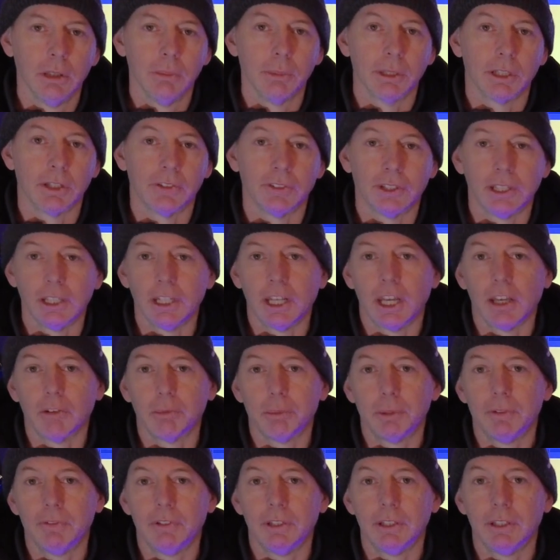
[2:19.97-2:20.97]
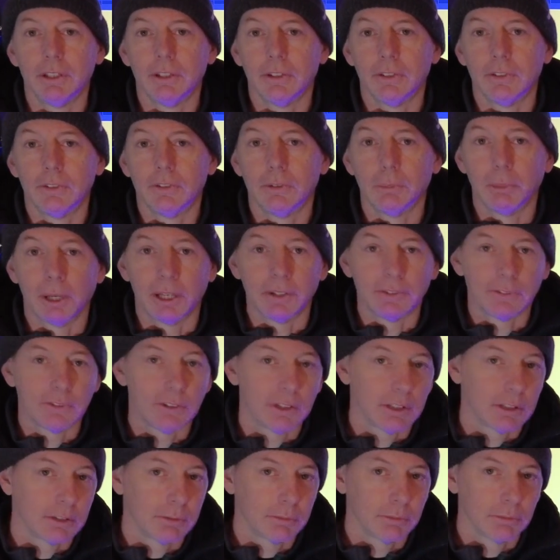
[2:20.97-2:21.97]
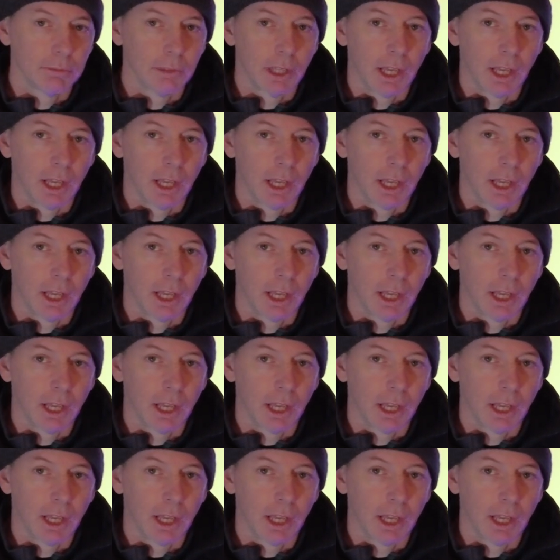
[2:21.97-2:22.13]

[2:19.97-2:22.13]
because Get FPV is domestic